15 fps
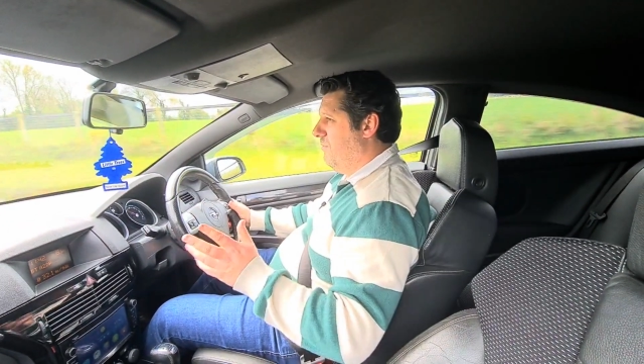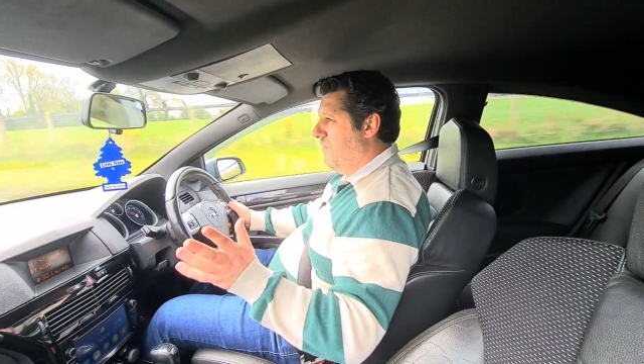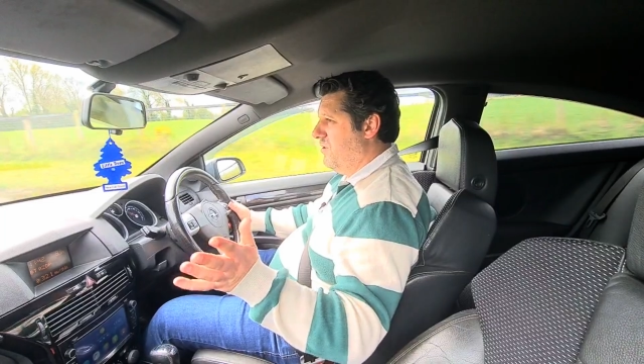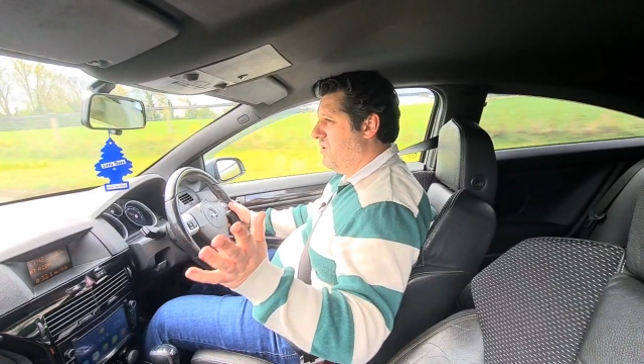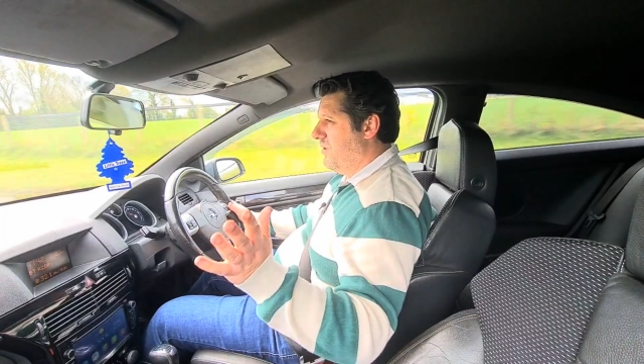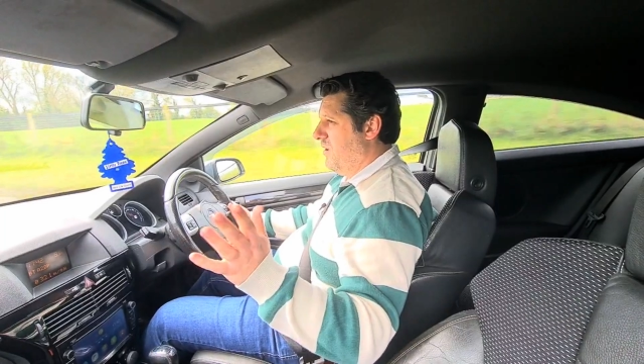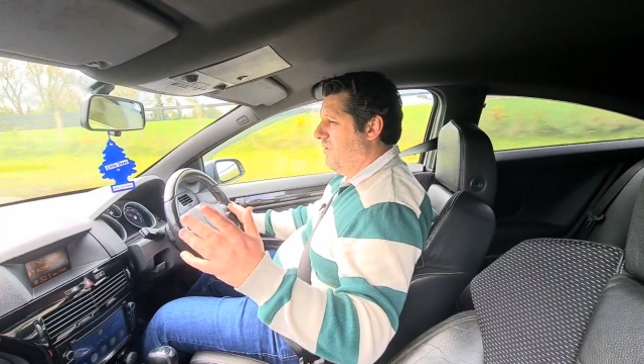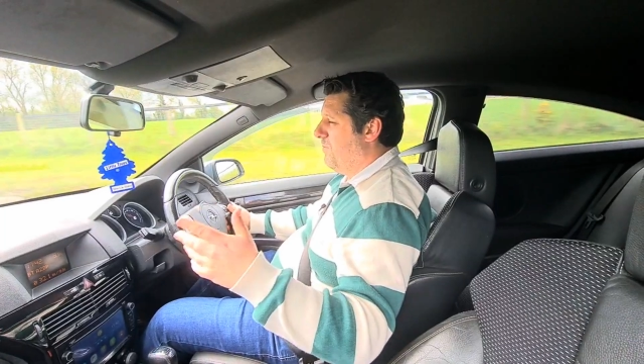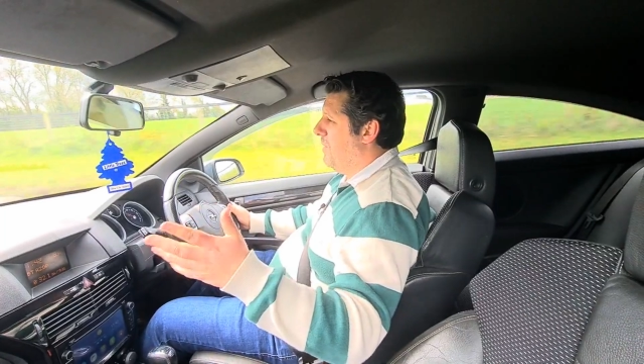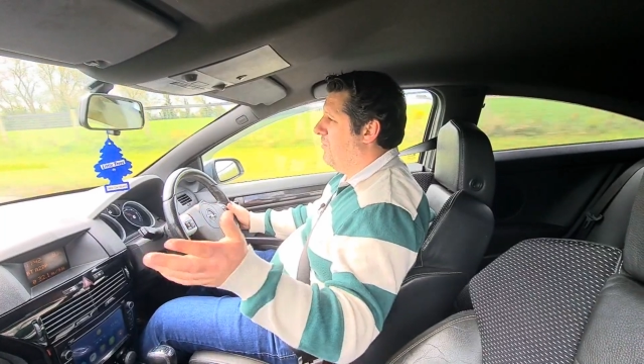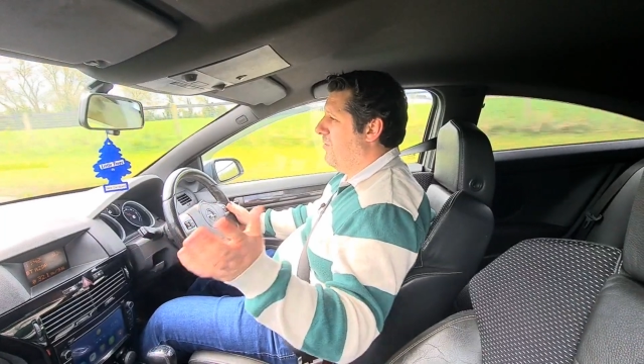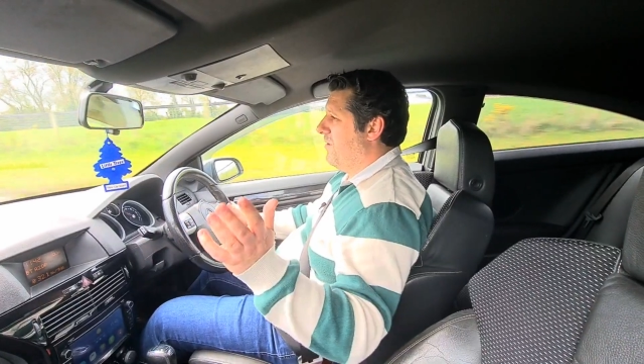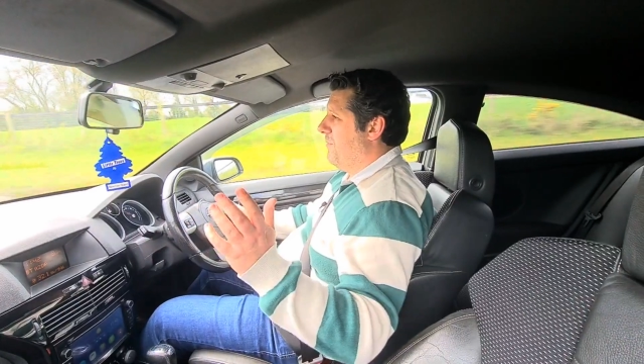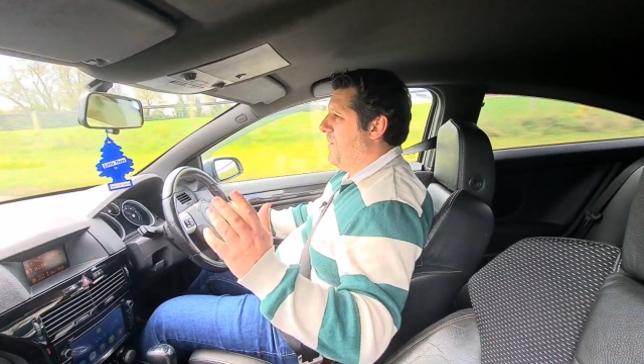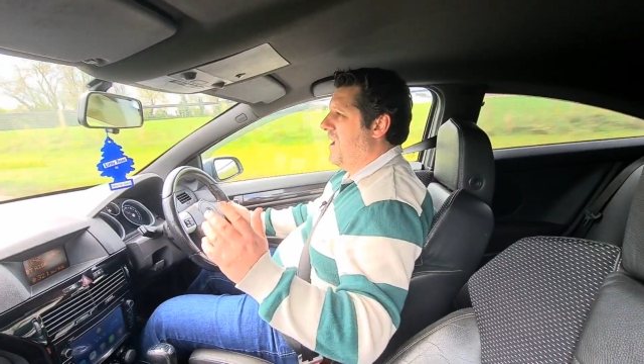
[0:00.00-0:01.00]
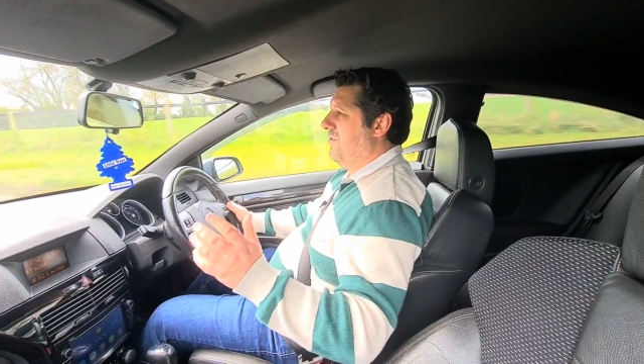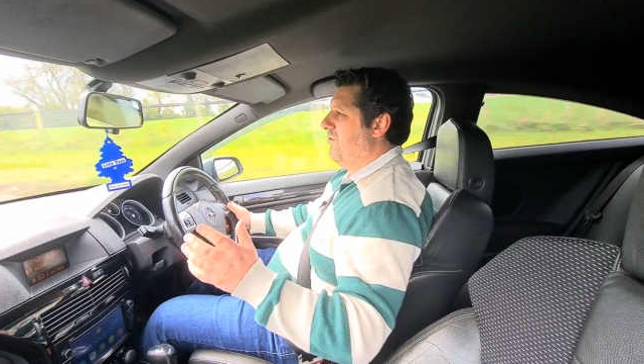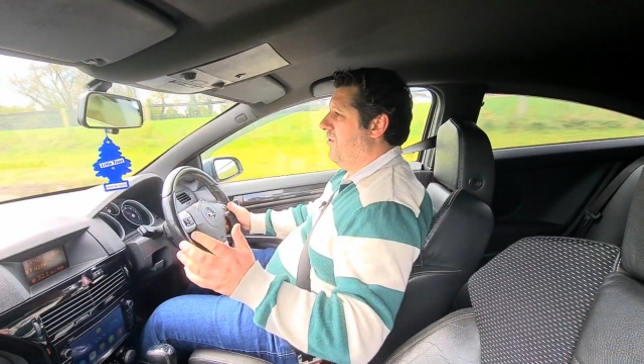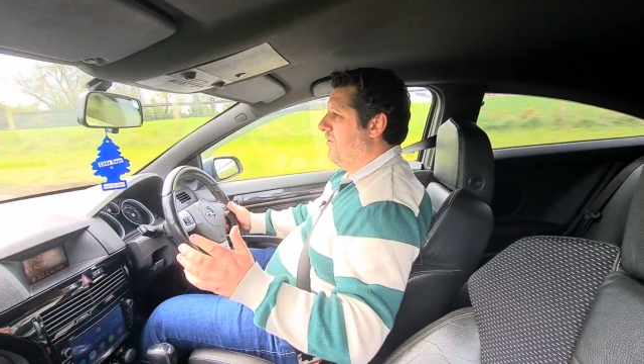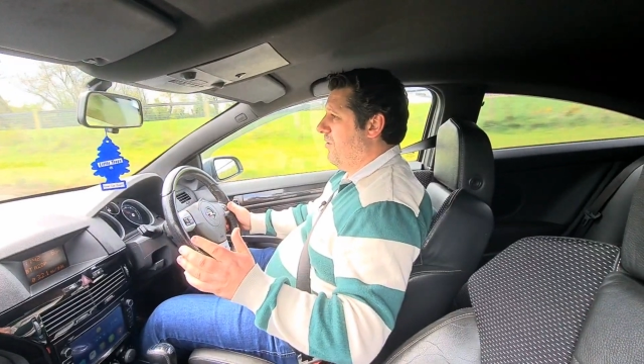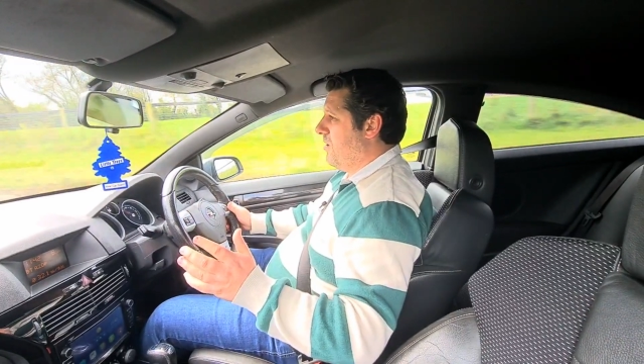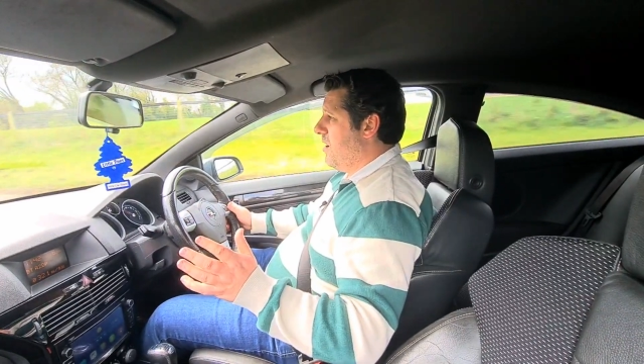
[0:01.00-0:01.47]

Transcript: it's probably just a badge stuck